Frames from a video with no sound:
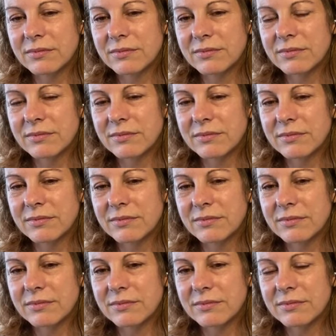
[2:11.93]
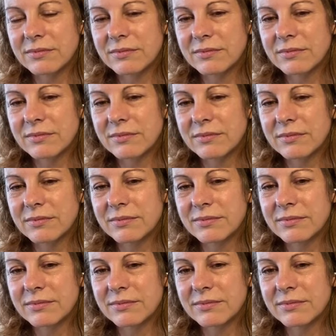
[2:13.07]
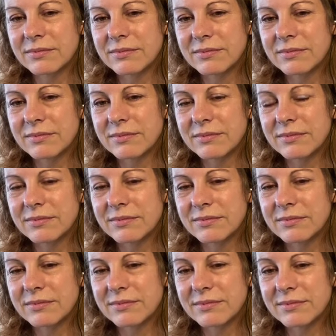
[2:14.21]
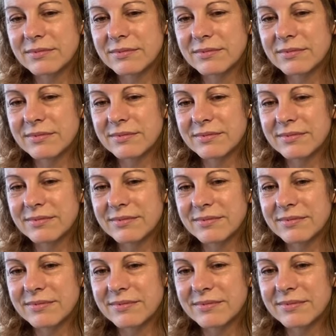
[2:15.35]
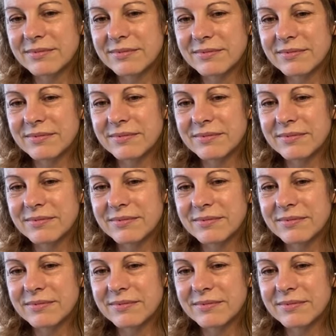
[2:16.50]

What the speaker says: No words are spoken by the person on screen.